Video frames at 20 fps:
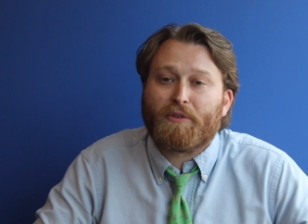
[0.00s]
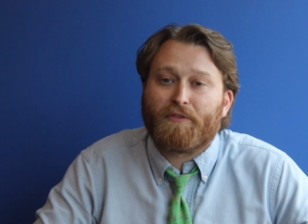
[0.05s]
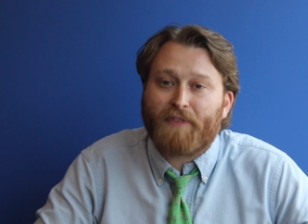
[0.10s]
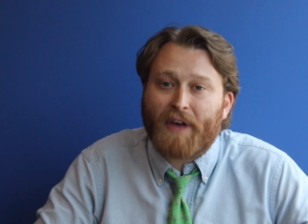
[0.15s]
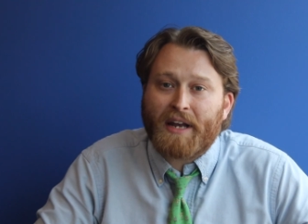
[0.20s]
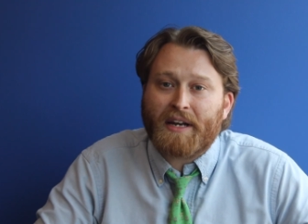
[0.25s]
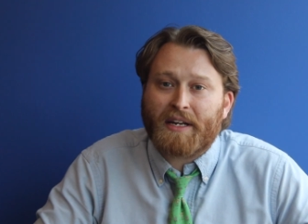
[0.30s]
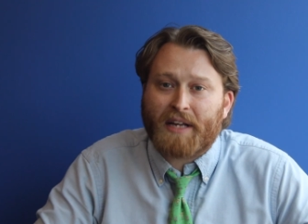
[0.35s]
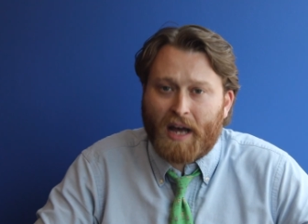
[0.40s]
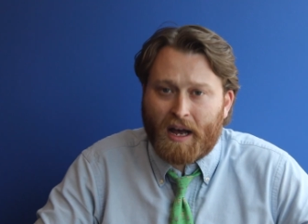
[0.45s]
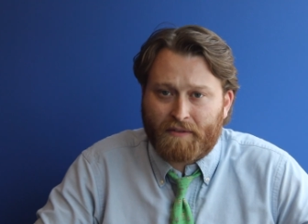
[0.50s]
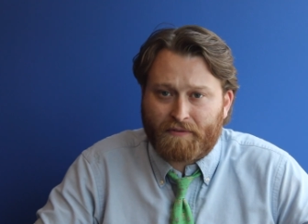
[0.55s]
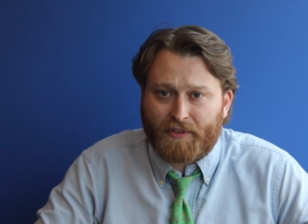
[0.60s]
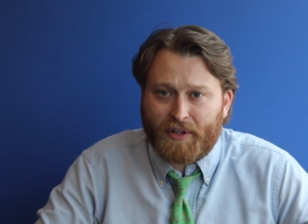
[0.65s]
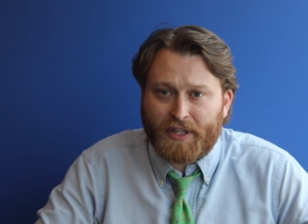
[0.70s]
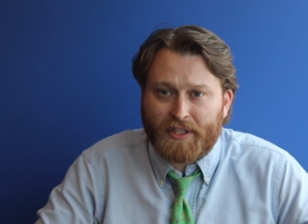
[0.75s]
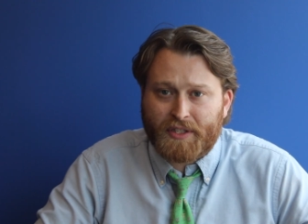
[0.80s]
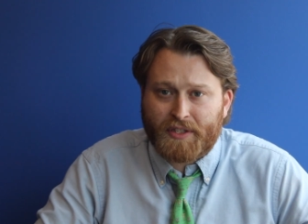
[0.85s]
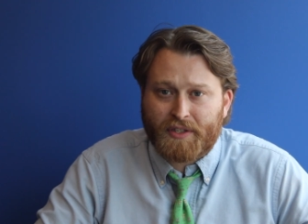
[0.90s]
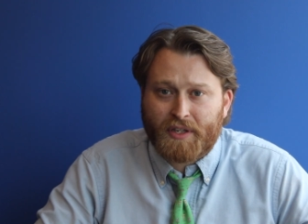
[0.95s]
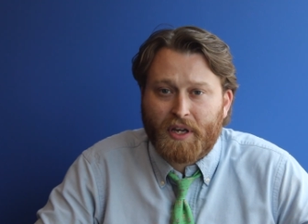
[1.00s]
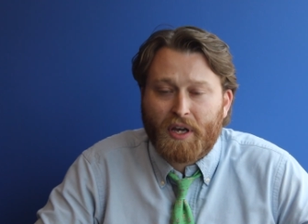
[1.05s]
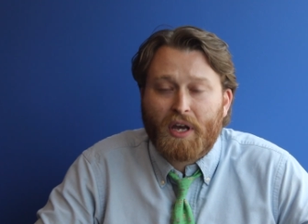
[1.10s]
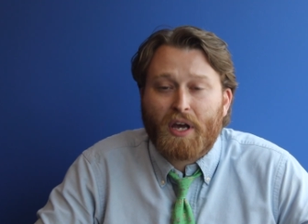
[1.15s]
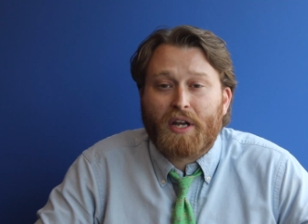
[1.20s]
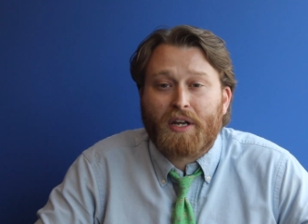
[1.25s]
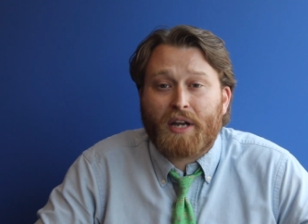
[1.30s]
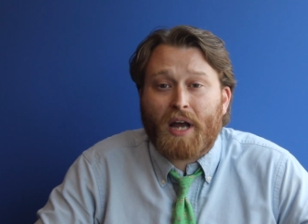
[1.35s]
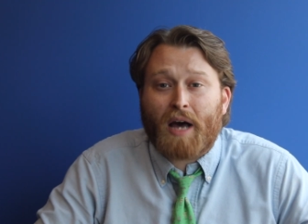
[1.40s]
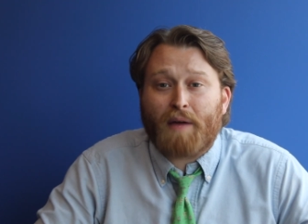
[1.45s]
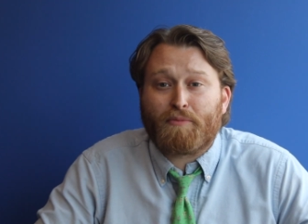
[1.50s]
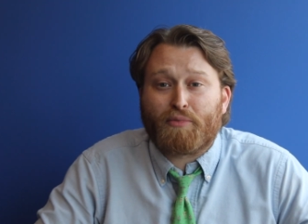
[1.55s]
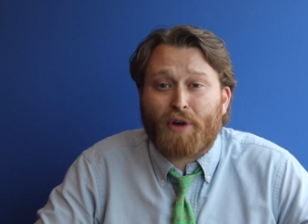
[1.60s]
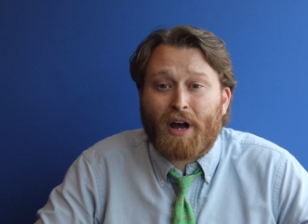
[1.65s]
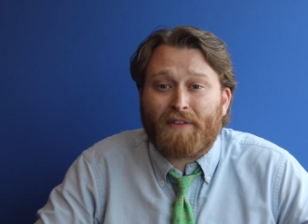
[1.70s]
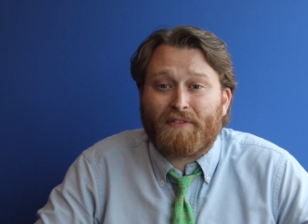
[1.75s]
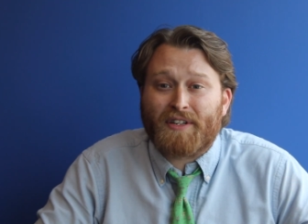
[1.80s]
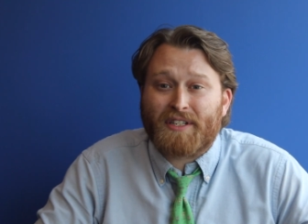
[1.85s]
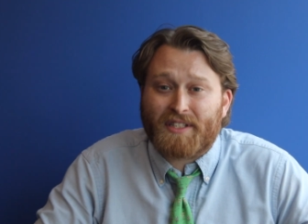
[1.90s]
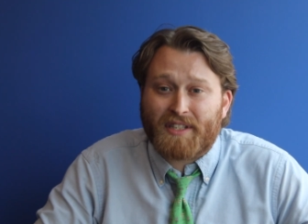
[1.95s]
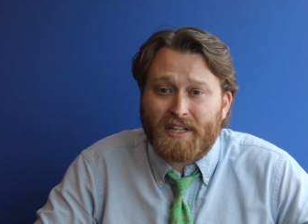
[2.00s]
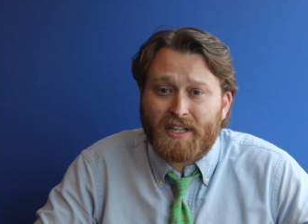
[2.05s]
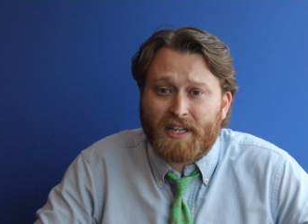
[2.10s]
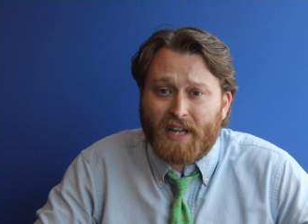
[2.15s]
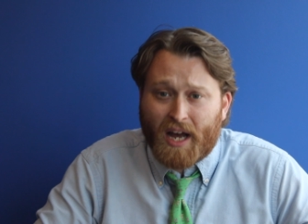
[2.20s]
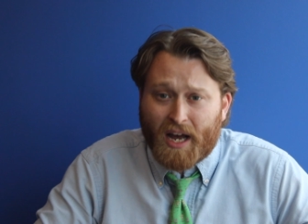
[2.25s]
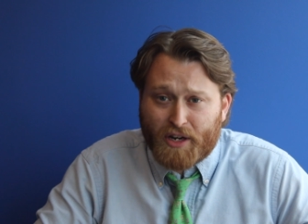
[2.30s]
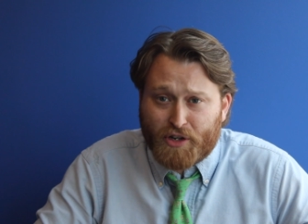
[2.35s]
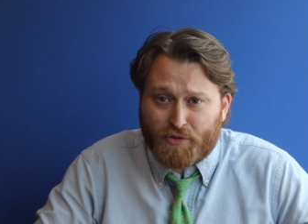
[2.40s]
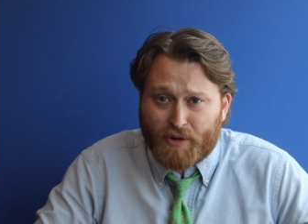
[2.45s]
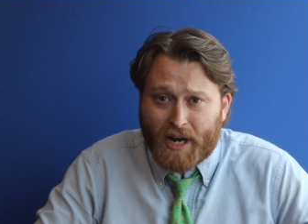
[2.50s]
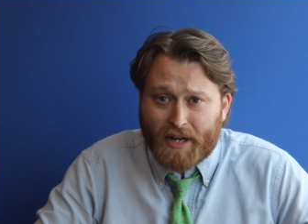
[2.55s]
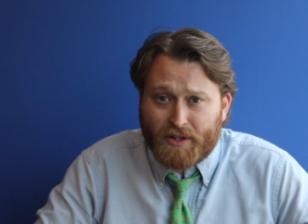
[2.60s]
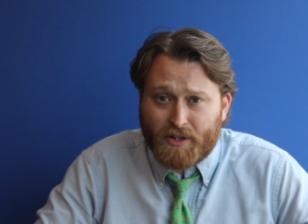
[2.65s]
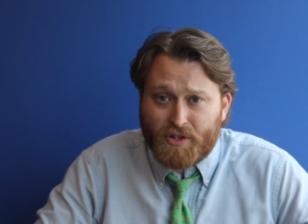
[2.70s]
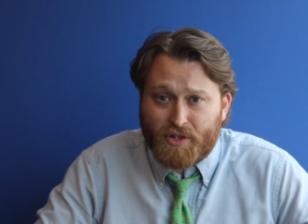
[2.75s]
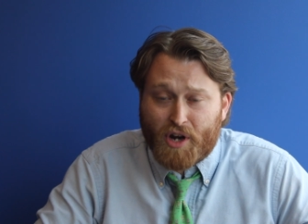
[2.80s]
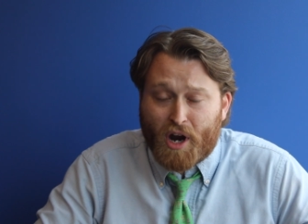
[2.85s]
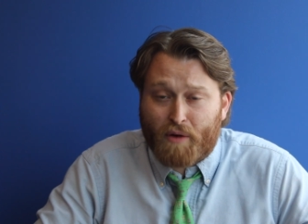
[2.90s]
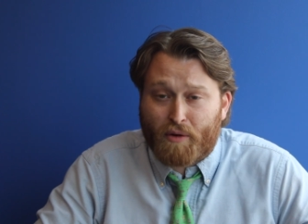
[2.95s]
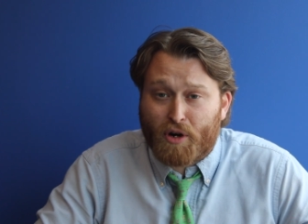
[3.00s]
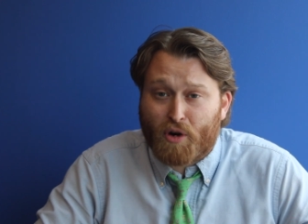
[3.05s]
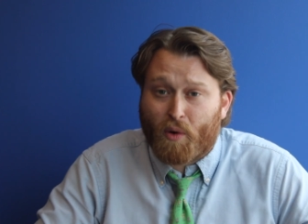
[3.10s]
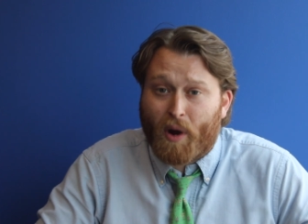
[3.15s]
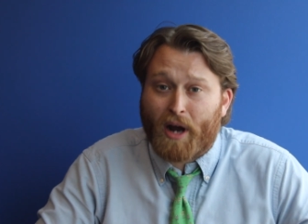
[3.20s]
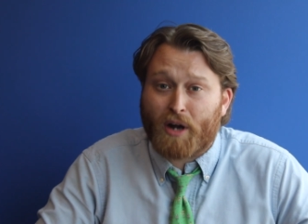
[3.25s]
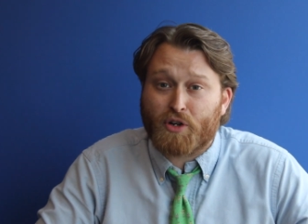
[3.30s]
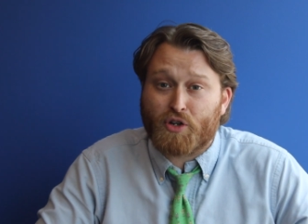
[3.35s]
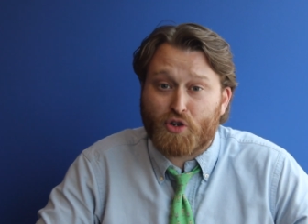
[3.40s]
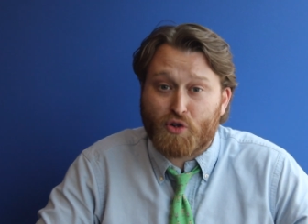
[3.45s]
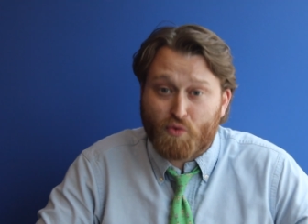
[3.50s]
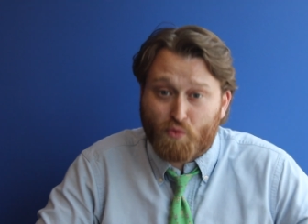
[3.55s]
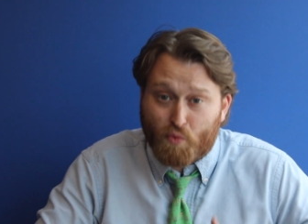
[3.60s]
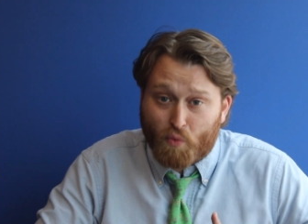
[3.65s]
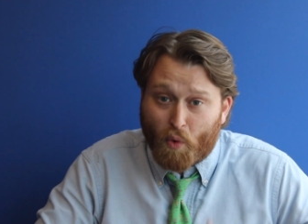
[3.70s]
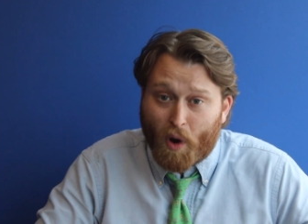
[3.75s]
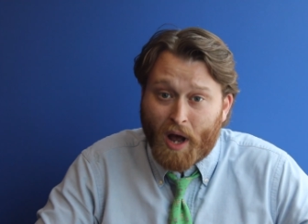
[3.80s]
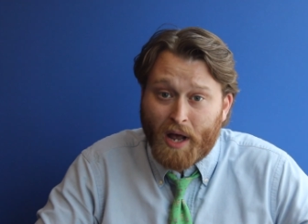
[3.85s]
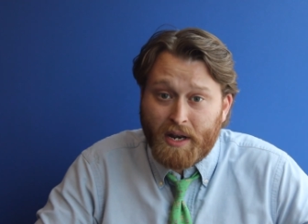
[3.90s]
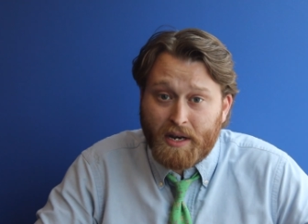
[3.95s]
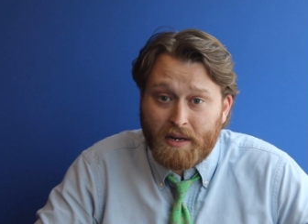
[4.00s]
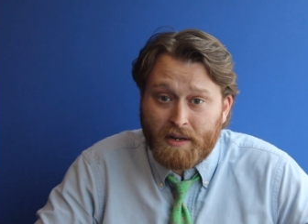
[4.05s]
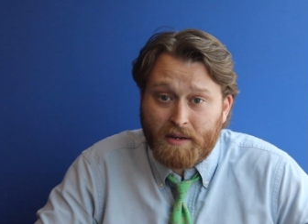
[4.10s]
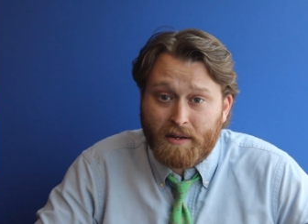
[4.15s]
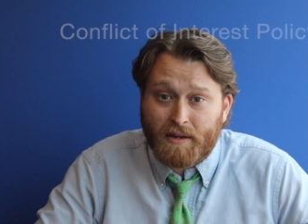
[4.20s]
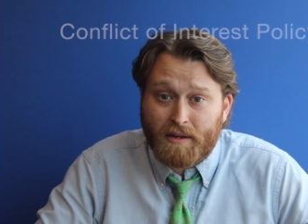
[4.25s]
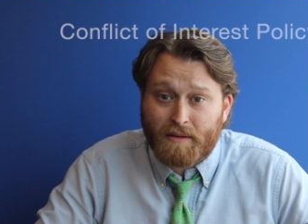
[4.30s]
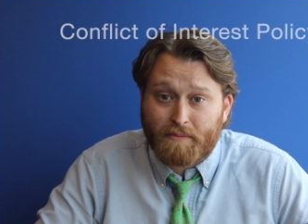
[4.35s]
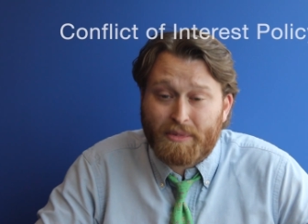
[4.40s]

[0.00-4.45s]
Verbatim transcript: To prevent conflicts, nonprofit city contractors are required to 1.